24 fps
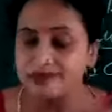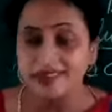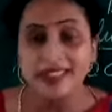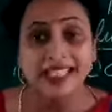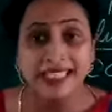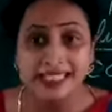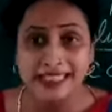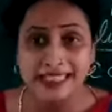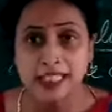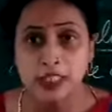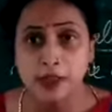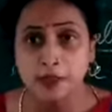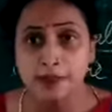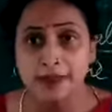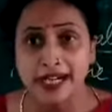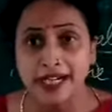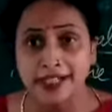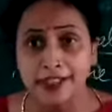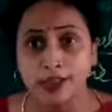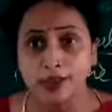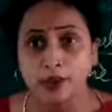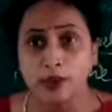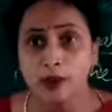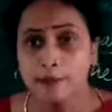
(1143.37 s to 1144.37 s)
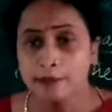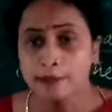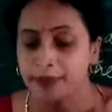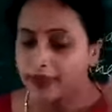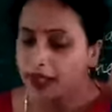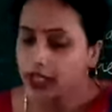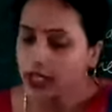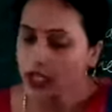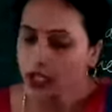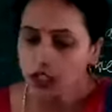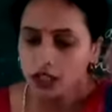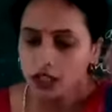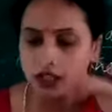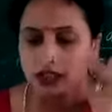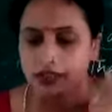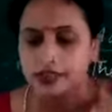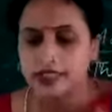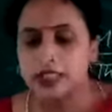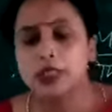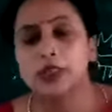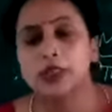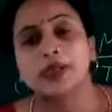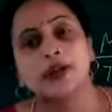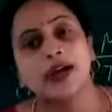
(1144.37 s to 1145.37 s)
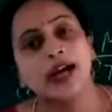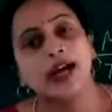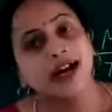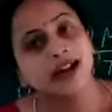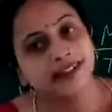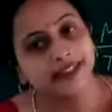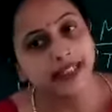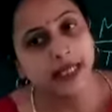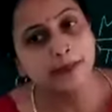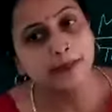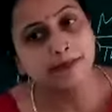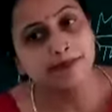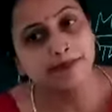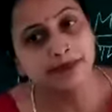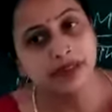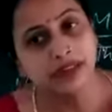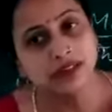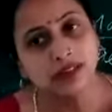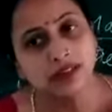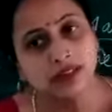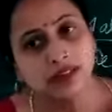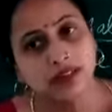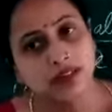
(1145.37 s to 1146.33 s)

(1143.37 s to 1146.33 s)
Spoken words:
In this plateau, the Konark Temple,